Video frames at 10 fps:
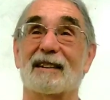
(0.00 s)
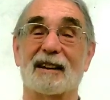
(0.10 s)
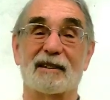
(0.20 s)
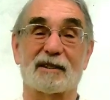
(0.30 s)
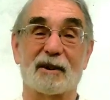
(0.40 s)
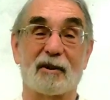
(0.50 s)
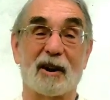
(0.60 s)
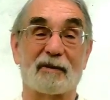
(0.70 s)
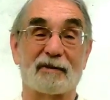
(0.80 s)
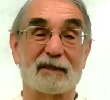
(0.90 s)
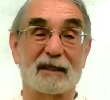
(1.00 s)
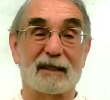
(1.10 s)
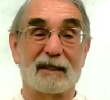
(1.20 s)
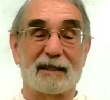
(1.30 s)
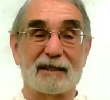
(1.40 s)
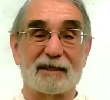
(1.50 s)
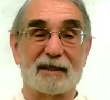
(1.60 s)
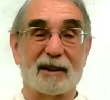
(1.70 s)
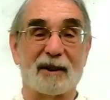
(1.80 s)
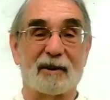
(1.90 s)
lights go off.
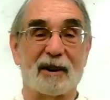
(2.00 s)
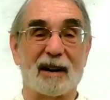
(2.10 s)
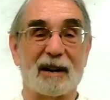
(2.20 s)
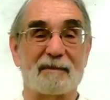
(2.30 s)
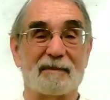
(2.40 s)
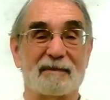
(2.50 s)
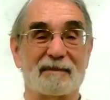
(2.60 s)
So